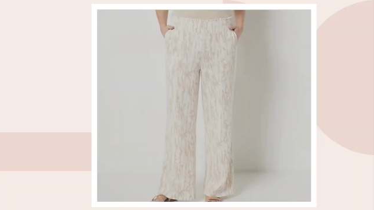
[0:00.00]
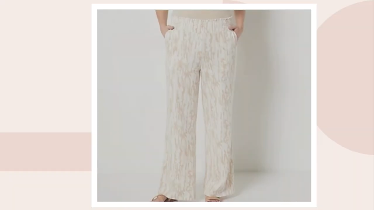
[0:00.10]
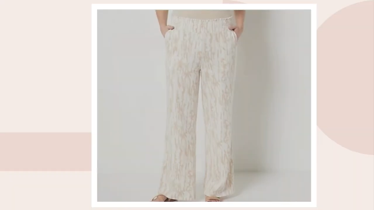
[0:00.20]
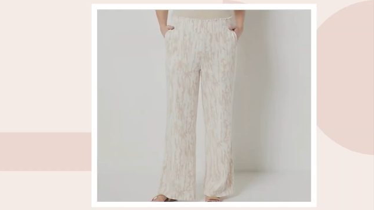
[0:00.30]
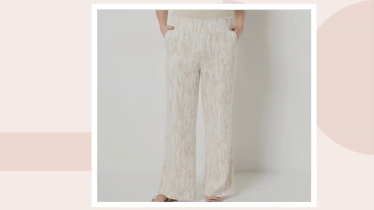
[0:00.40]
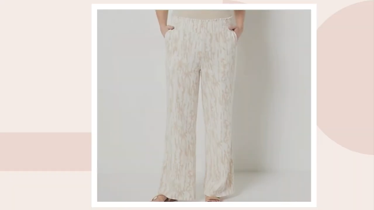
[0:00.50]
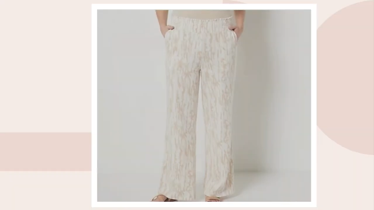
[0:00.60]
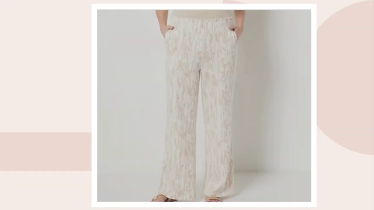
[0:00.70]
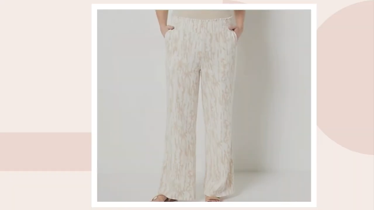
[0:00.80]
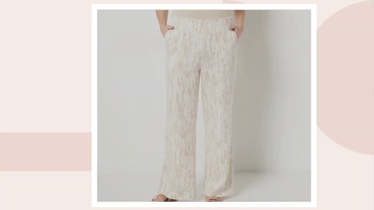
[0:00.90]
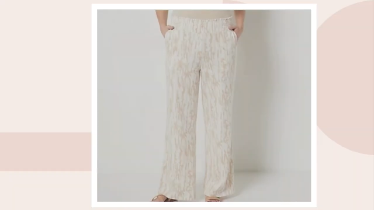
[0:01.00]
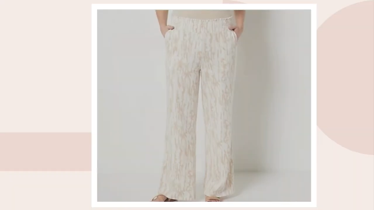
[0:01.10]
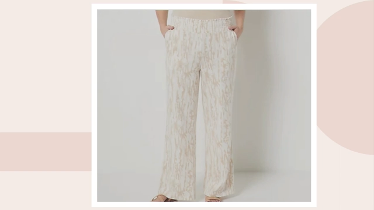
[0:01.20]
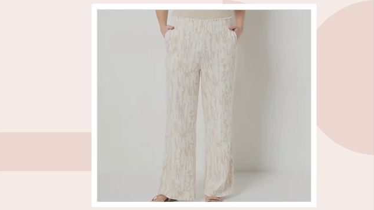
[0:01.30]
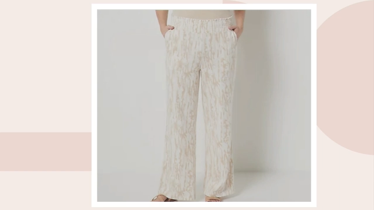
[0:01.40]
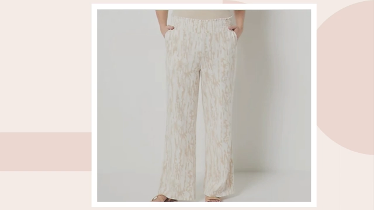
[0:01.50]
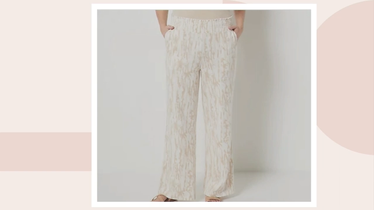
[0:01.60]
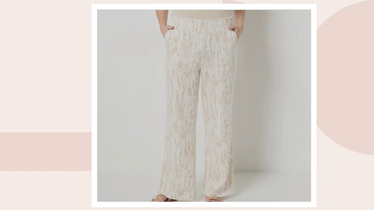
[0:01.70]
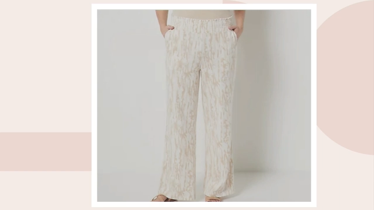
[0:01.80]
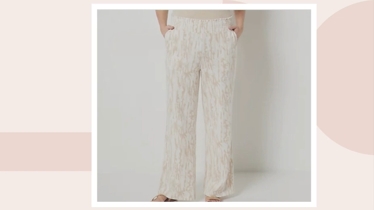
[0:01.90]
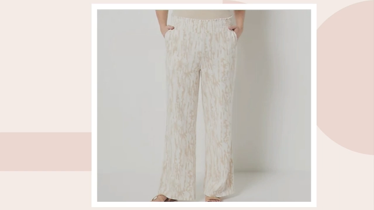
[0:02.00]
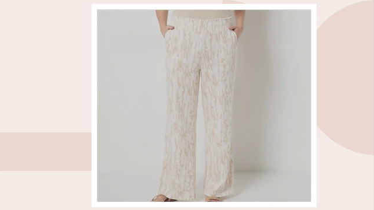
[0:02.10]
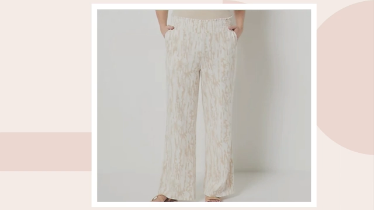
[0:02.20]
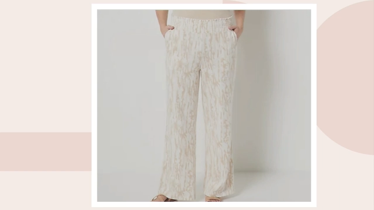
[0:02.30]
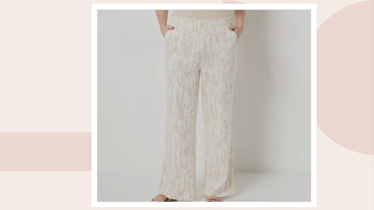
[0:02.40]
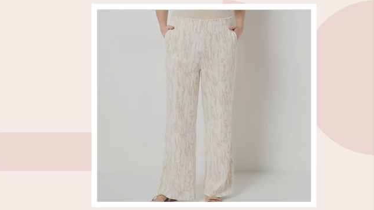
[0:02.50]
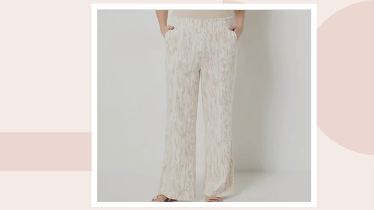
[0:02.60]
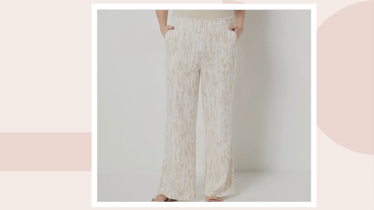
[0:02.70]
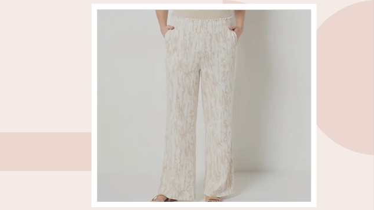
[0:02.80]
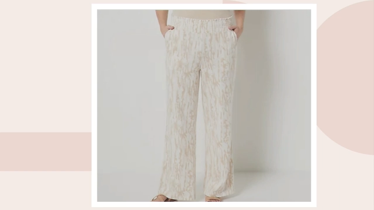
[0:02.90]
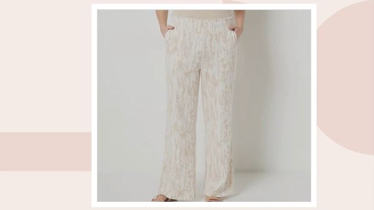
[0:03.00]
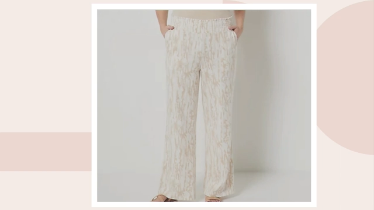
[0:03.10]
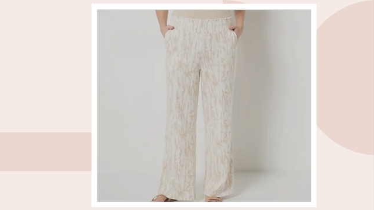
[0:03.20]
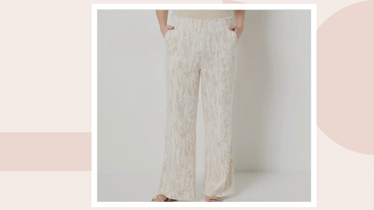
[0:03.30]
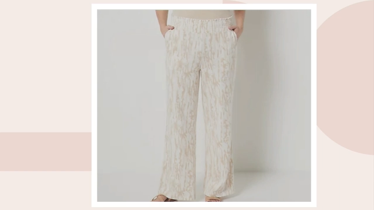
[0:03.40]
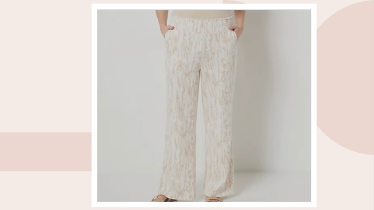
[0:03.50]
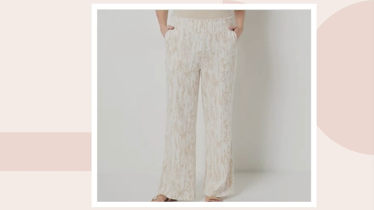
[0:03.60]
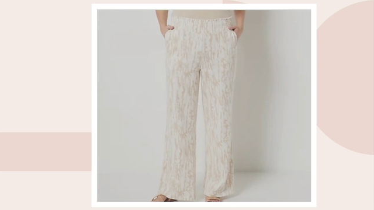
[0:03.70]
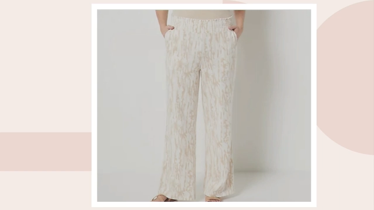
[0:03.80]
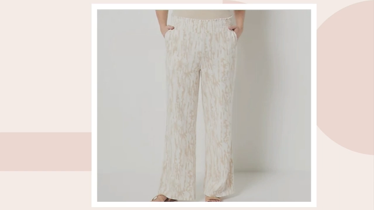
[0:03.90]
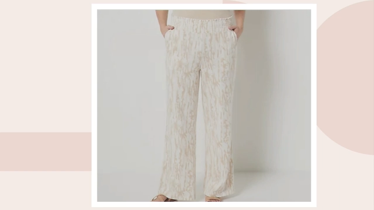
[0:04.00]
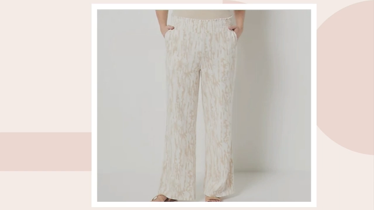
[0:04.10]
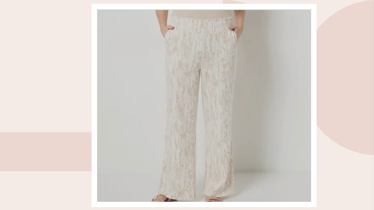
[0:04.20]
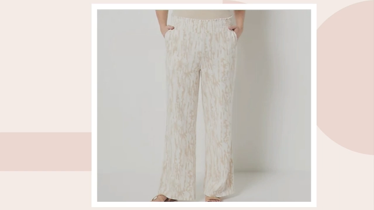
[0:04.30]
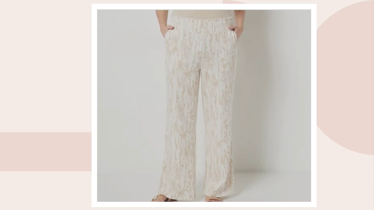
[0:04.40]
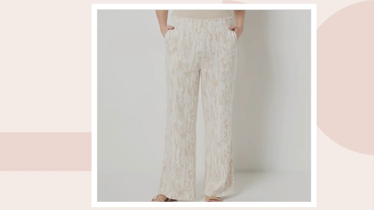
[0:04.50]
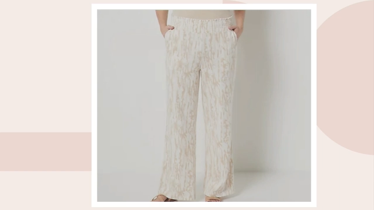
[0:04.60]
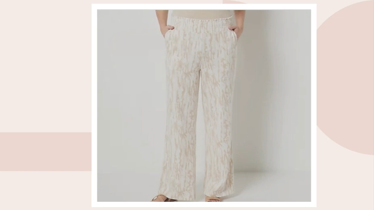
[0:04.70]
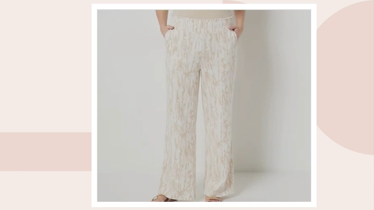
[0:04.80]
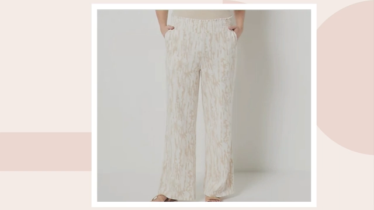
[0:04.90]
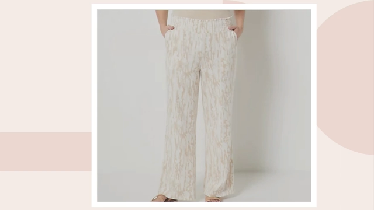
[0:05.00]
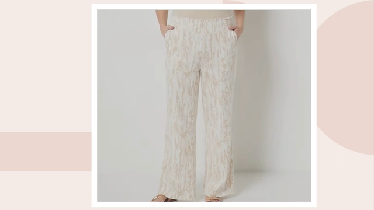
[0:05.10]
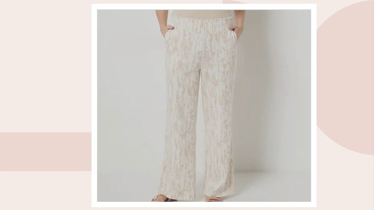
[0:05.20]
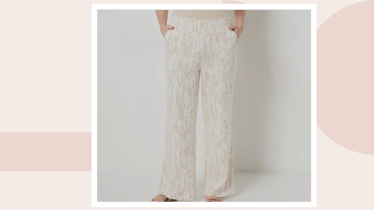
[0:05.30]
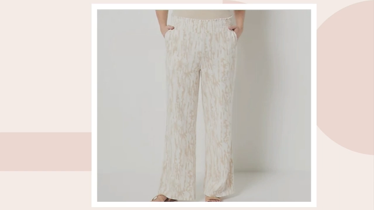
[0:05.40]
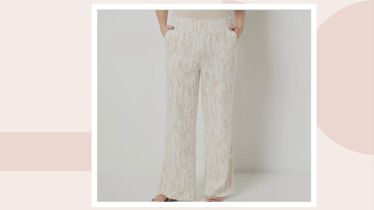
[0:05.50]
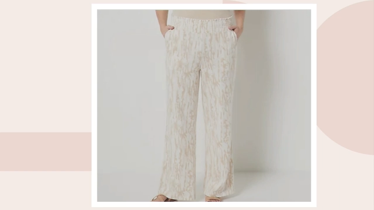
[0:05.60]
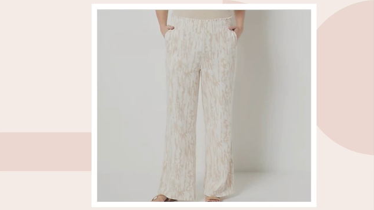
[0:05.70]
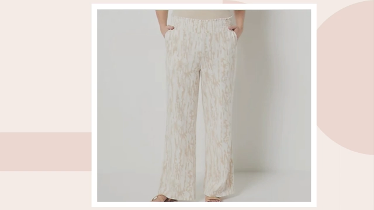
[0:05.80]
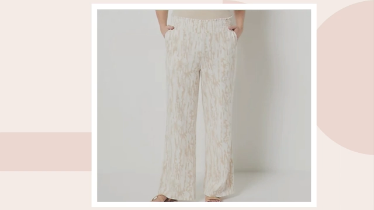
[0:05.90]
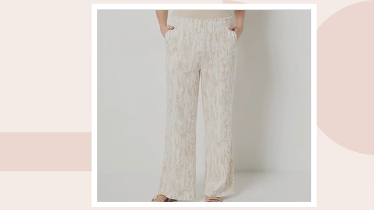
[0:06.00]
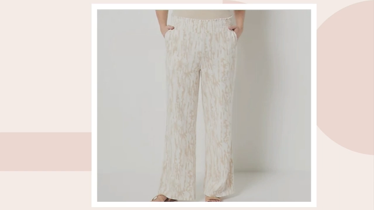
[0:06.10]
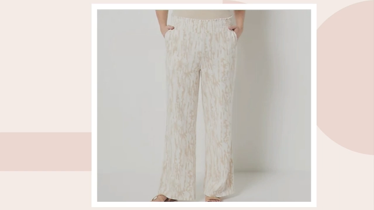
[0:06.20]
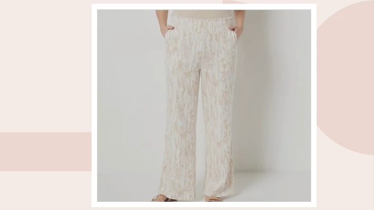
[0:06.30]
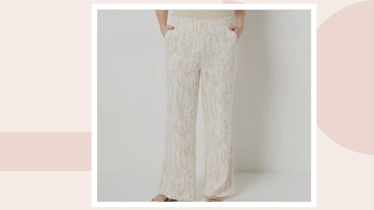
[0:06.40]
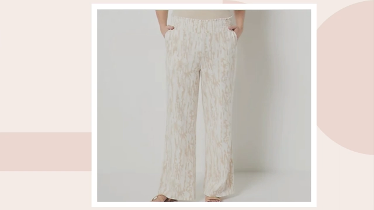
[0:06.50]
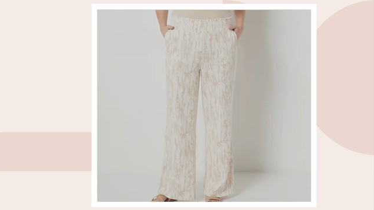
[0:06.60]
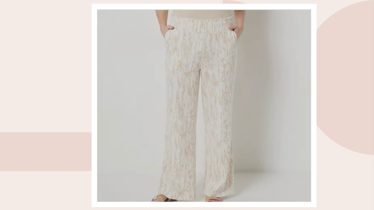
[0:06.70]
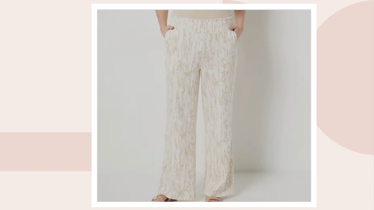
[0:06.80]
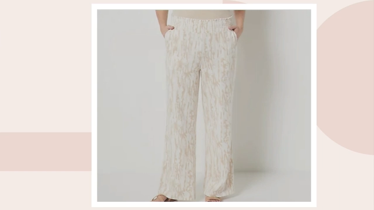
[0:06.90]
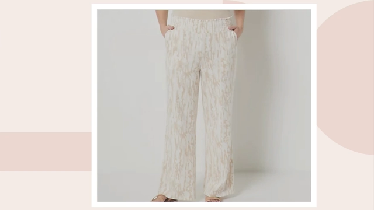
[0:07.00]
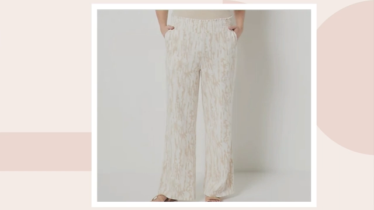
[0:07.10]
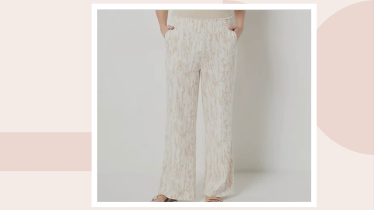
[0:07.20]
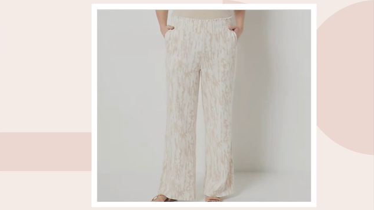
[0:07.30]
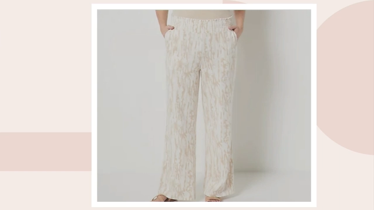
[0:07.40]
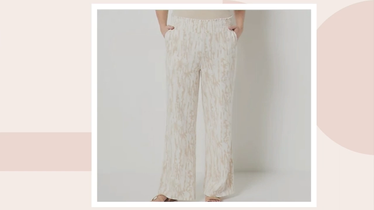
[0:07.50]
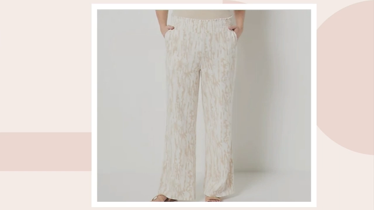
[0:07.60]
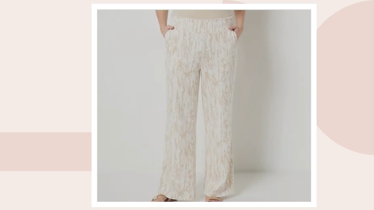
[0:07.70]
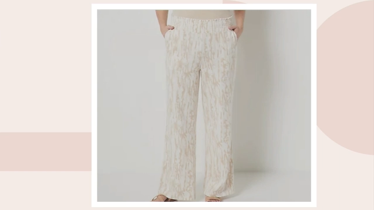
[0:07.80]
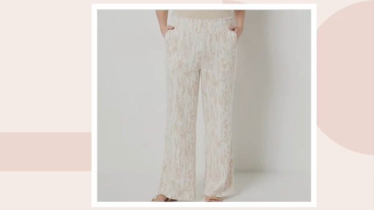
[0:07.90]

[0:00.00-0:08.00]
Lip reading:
(no speaker visible)